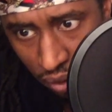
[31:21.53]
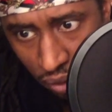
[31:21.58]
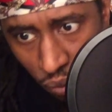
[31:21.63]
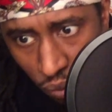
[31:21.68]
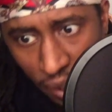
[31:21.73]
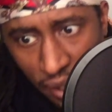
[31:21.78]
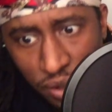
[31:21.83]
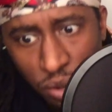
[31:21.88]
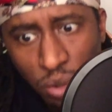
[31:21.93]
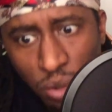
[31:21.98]

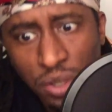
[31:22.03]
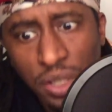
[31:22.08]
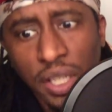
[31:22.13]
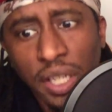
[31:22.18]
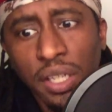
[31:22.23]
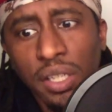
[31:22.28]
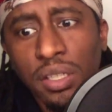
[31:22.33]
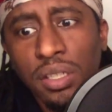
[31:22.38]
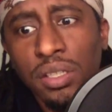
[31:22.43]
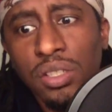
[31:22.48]
Why do you
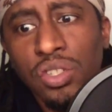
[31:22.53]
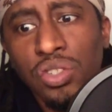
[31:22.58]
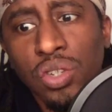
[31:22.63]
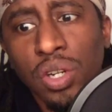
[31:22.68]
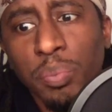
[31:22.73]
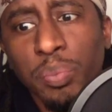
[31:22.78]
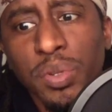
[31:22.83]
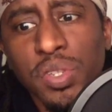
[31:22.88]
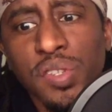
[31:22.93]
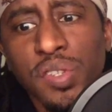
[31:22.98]
think
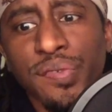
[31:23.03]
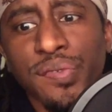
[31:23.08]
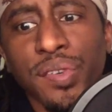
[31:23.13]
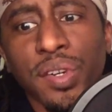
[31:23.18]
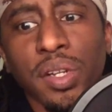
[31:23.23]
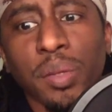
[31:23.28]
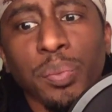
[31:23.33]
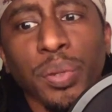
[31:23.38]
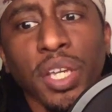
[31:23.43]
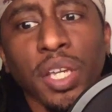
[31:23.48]
Trump is
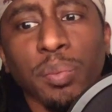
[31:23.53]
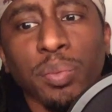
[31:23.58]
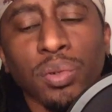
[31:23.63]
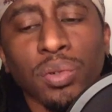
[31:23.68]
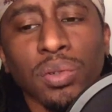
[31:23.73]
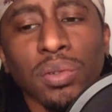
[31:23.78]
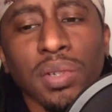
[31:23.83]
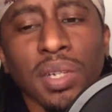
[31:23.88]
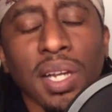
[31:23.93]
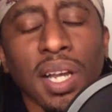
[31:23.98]
for the
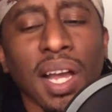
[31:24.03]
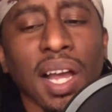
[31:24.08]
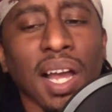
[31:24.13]
people?